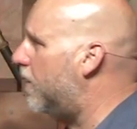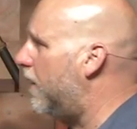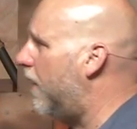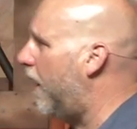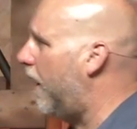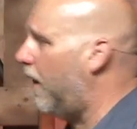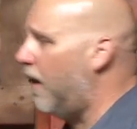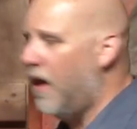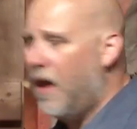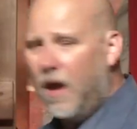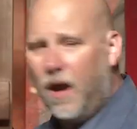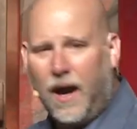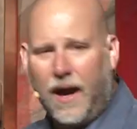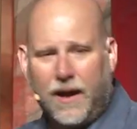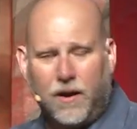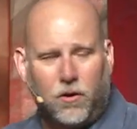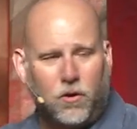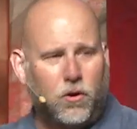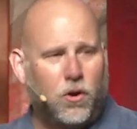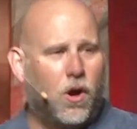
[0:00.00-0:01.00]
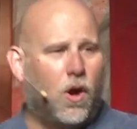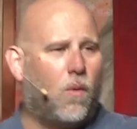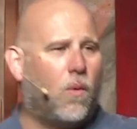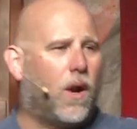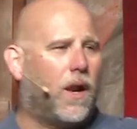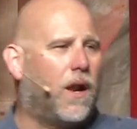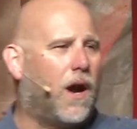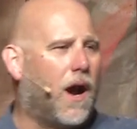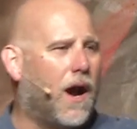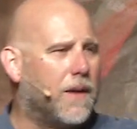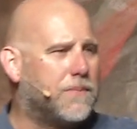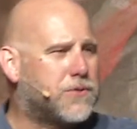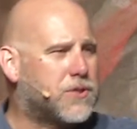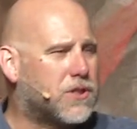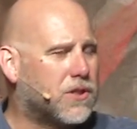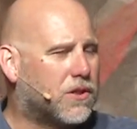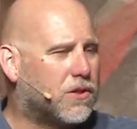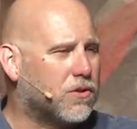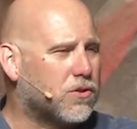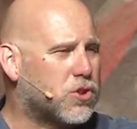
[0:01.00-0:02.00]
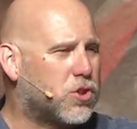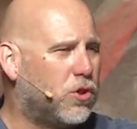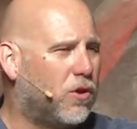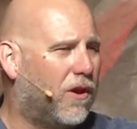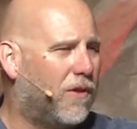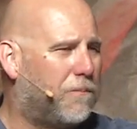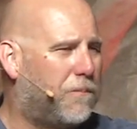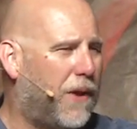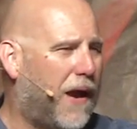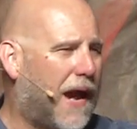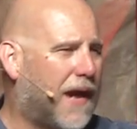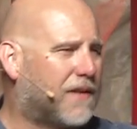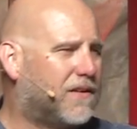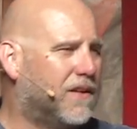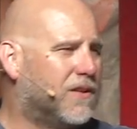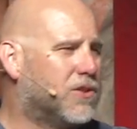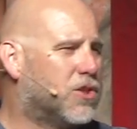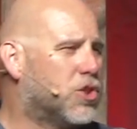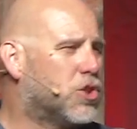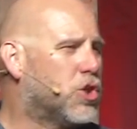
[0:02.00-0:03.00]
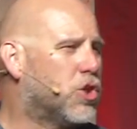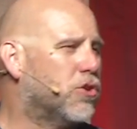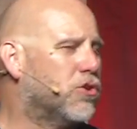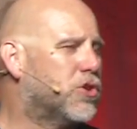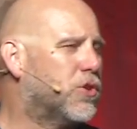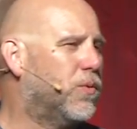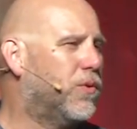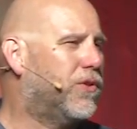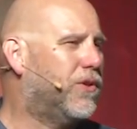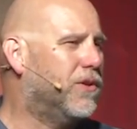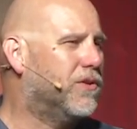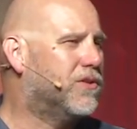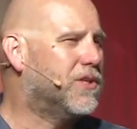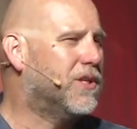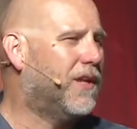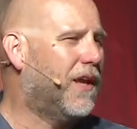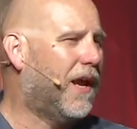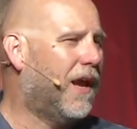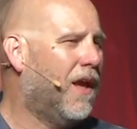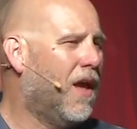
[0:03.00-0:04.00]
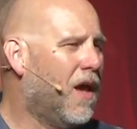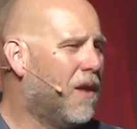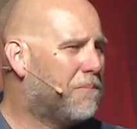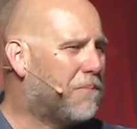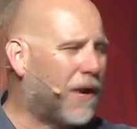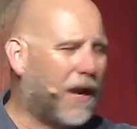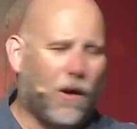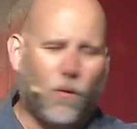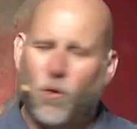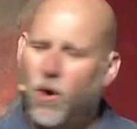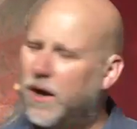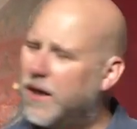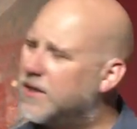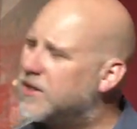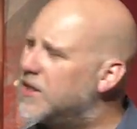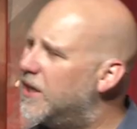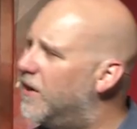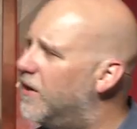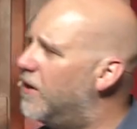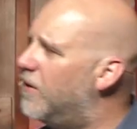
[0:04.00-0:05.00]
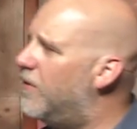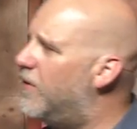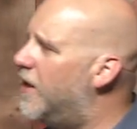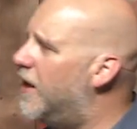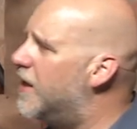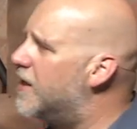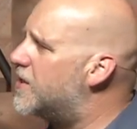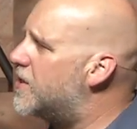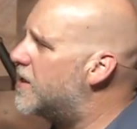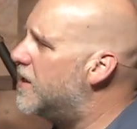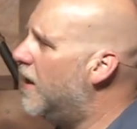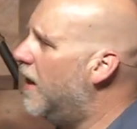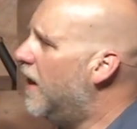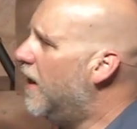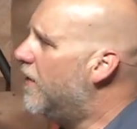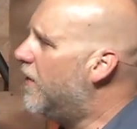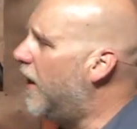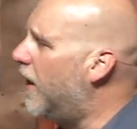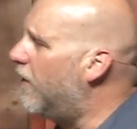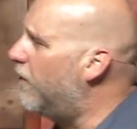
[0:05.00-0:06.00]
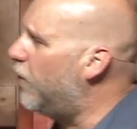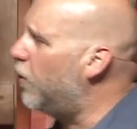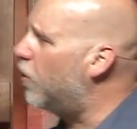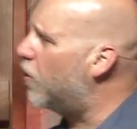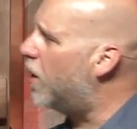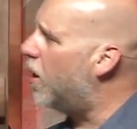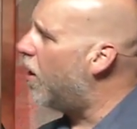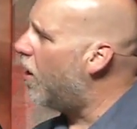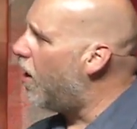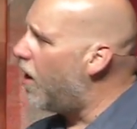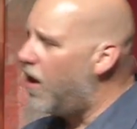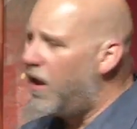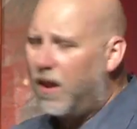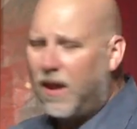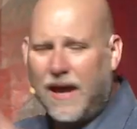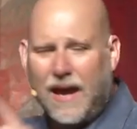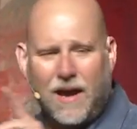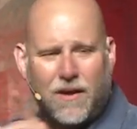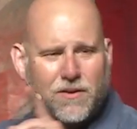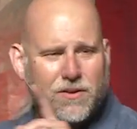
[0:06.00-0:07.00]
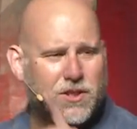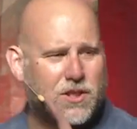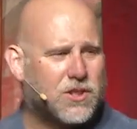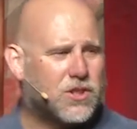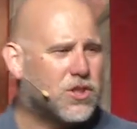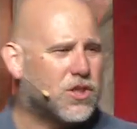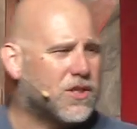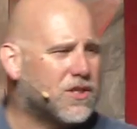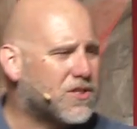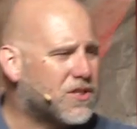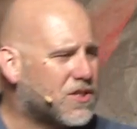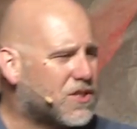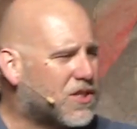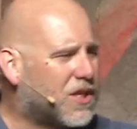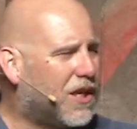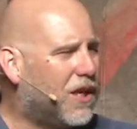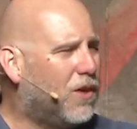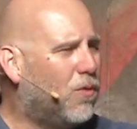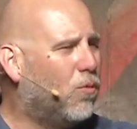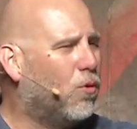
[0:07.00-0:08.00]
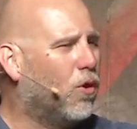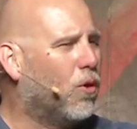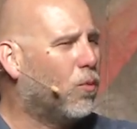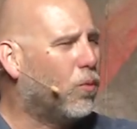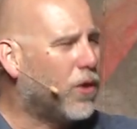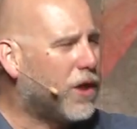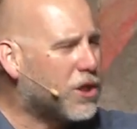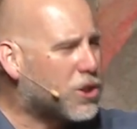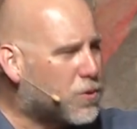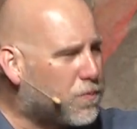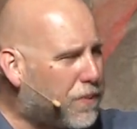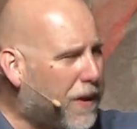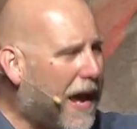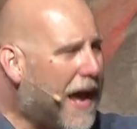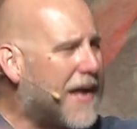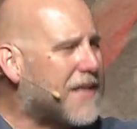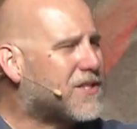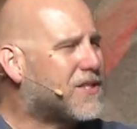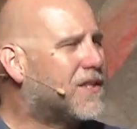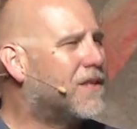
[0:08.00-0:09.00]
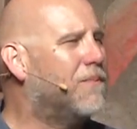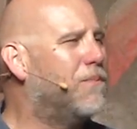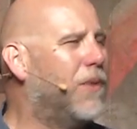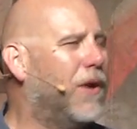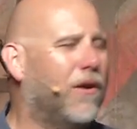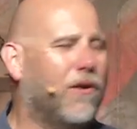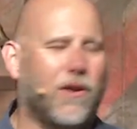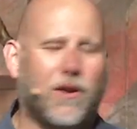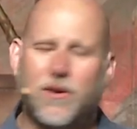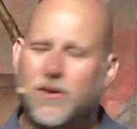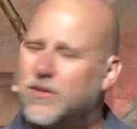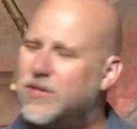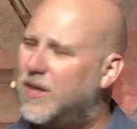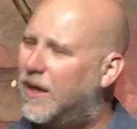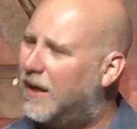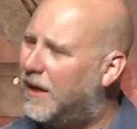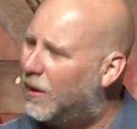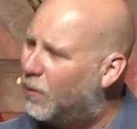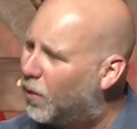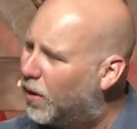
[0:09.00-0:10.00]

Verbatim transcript: today. I don't know what obstacles you have packed into church with you today, but I want to tell you this, that if you call out to Jesus, he will reach past the barriers and he